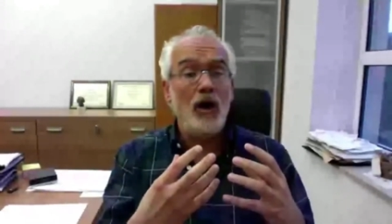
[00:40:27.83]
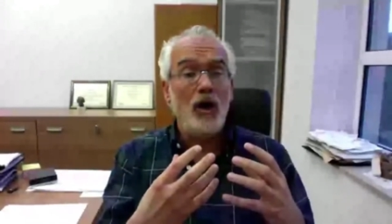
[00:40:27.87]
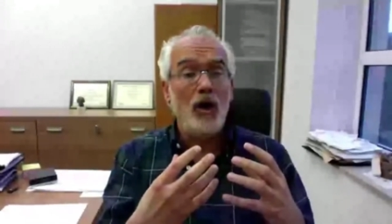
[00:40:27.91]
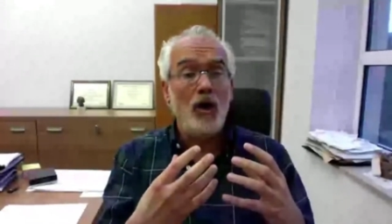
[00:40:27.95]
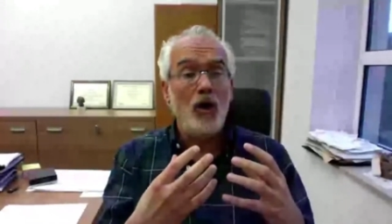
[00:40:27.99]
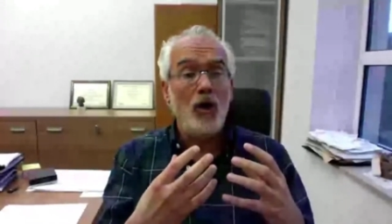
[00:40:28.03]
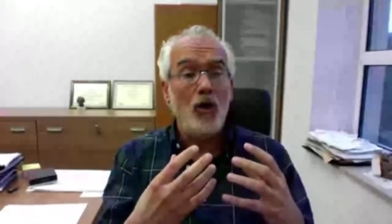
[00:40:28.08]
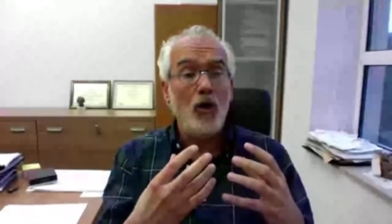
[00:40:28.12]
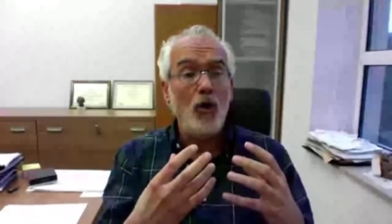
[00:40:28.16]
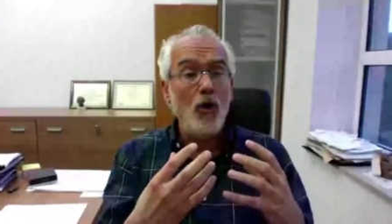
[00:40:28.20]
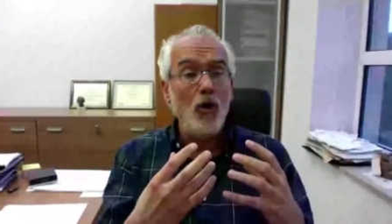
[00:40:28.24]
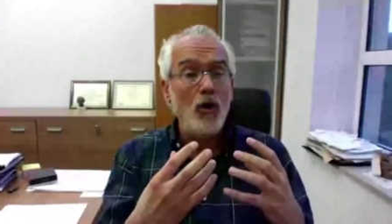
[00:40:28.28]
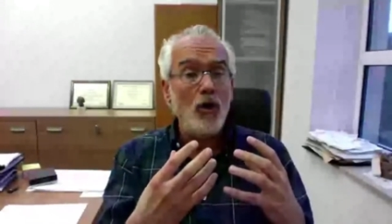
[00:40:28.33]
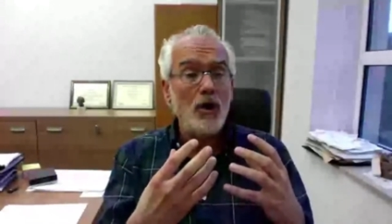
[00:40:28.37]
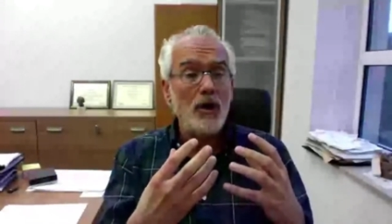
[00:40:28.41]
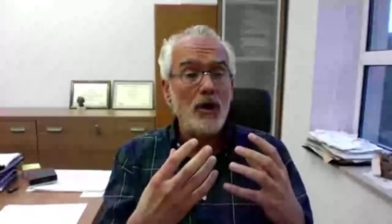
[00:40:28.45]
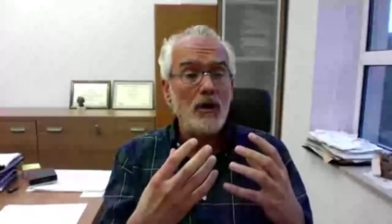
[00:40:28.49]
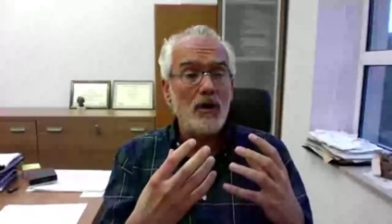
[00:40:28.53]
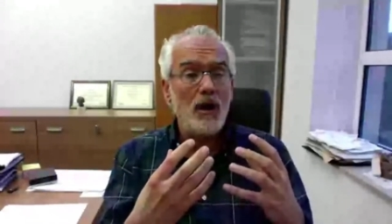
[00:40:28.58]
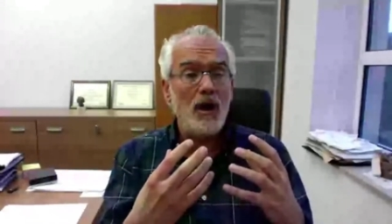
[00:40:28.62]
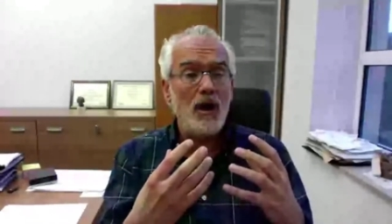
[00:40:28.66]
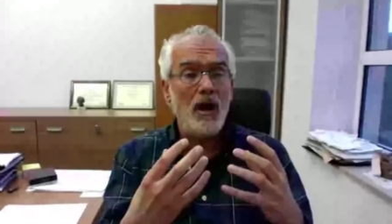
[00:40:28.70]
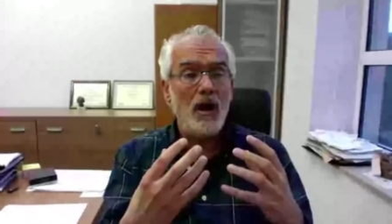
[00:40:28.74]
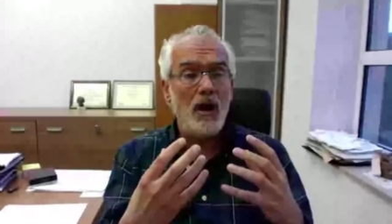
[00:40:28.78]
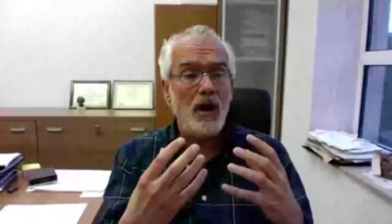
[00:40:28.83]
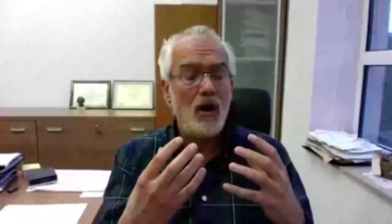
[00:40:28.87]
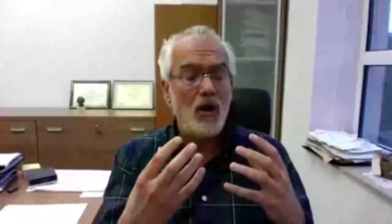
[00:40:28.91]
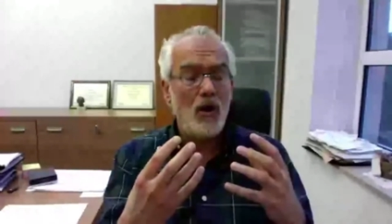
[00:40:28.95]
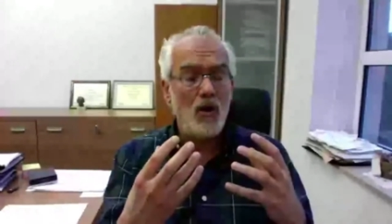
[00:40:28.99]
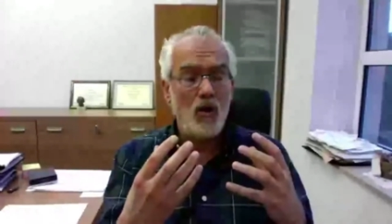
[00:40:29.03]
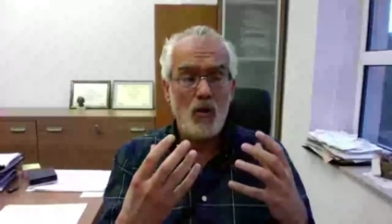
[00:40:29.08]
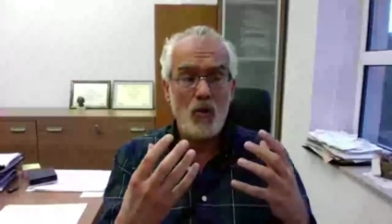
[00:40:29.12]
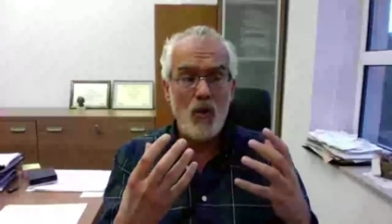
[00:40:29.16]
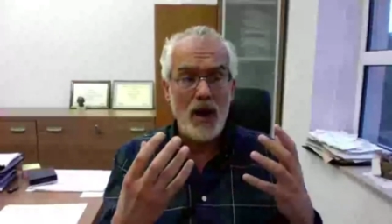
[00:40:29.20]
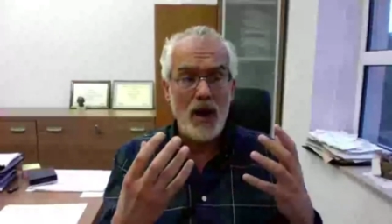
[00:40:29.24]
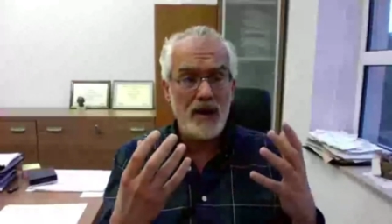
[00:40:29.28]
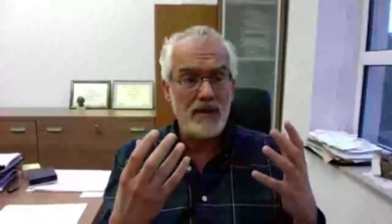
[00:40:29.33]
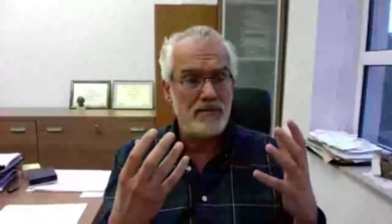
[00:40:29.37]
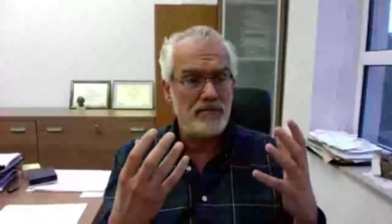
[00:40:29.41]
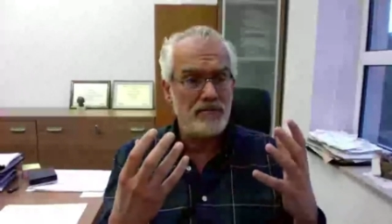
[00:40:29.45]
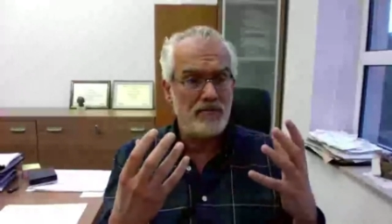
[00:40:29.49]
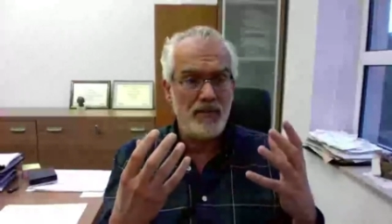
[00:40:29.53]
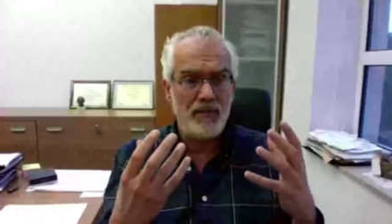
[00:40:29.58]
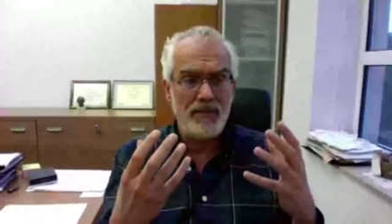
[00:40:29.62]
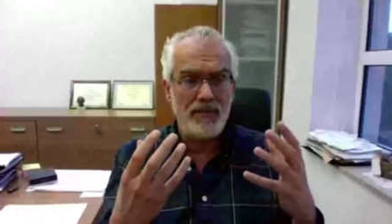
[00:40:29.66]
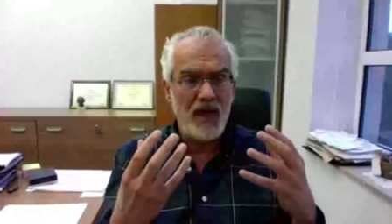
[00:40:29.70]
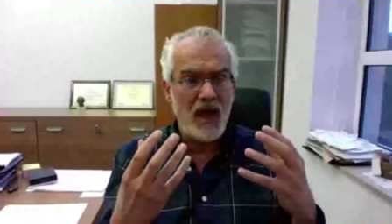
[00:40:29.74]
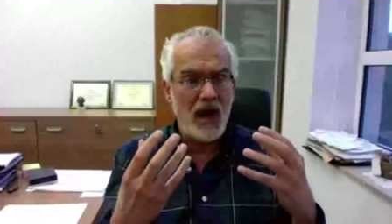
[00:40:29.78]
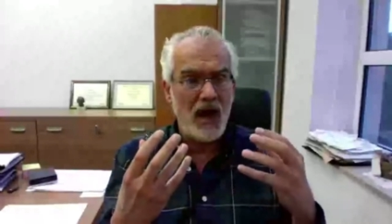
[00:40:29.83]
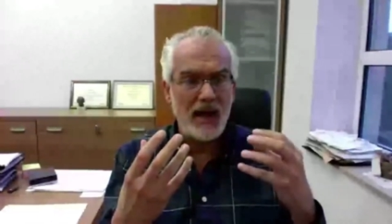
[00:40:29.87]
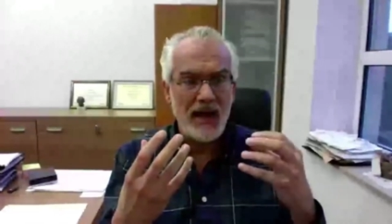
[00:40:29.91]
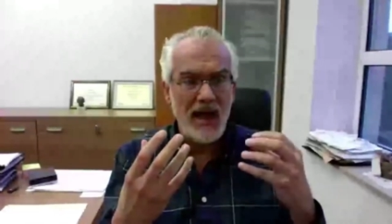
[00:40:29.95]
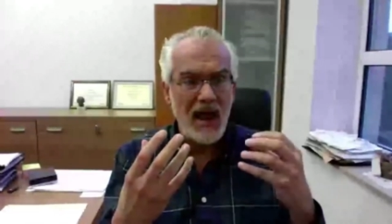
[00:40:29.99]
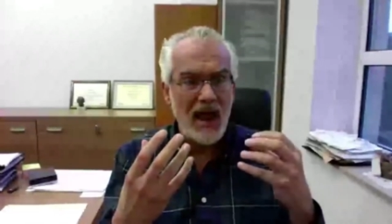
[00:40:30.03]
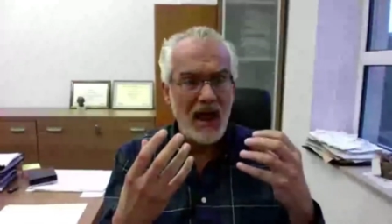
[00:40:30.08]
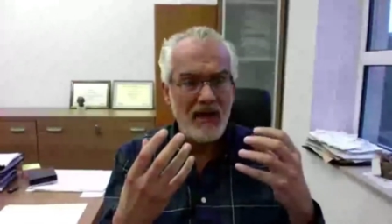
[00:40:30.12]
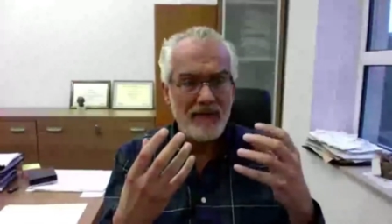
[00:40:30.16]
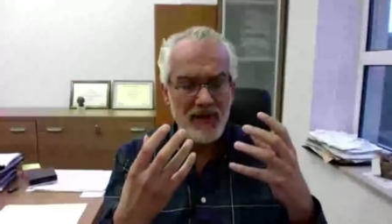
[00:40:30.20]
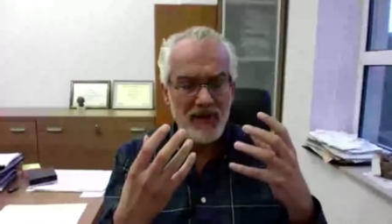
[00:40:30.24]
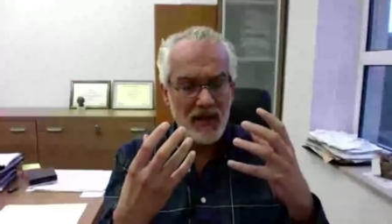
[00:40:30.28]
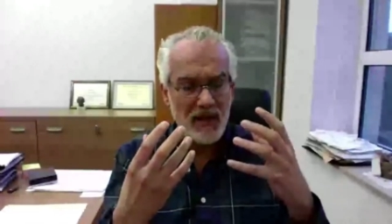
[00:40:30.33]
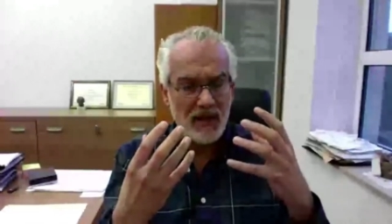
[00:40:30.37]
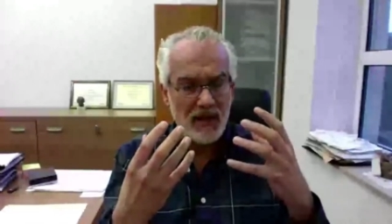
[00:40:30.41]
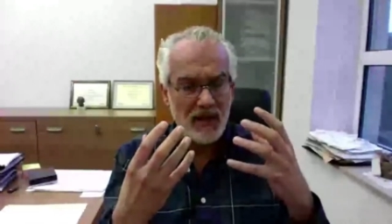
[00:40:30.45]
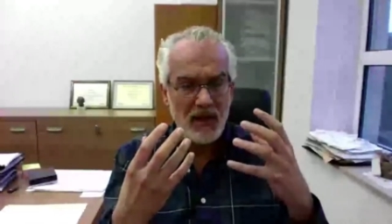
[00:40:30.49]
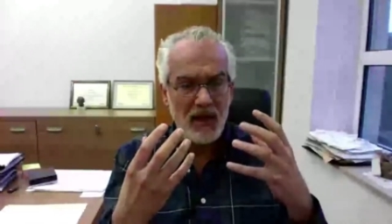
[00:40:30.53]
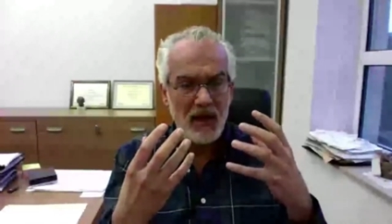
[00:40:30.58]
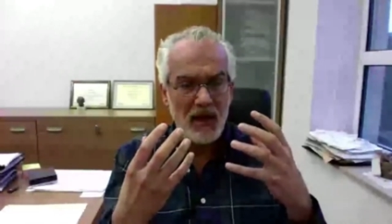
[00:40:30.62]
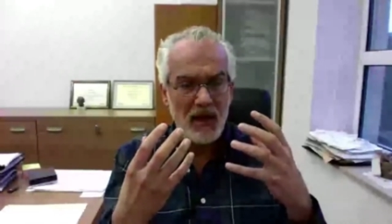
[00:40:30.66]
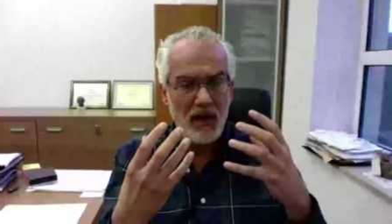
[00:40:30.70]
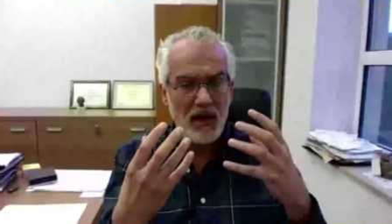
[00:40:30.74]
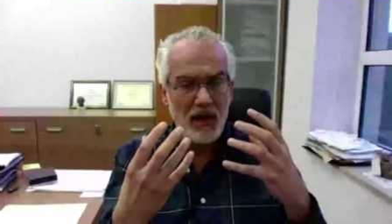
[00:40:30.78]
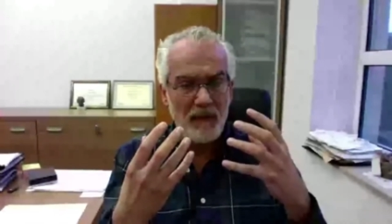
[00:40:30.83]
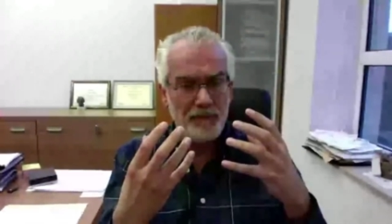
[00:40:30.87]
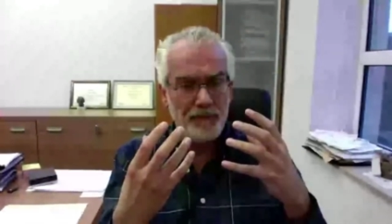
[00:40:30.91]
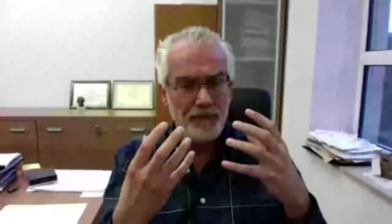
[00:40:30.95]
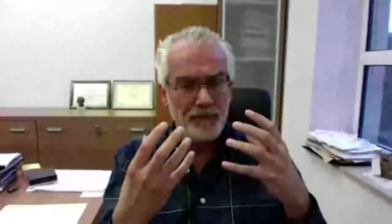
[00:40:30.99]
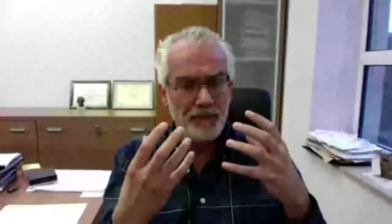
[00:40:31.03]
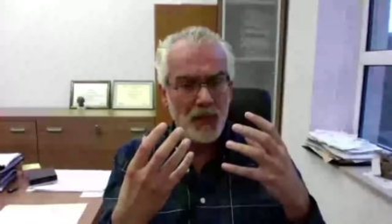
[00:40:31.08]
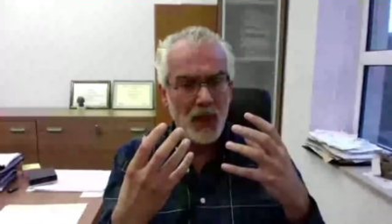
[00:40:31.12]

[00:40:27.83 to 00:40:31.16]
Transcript: or when they are having a